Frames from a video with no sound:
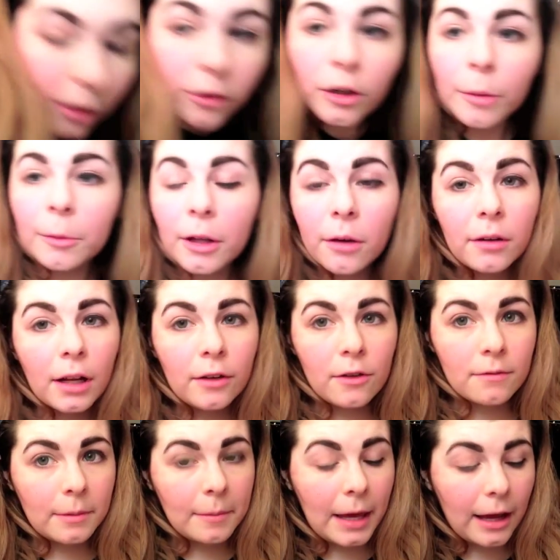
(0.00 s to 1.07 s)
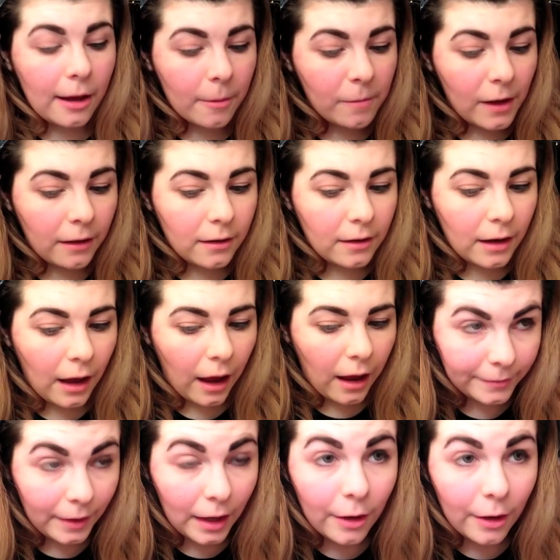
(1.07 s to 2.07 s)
Normally when I do my makeup day to day,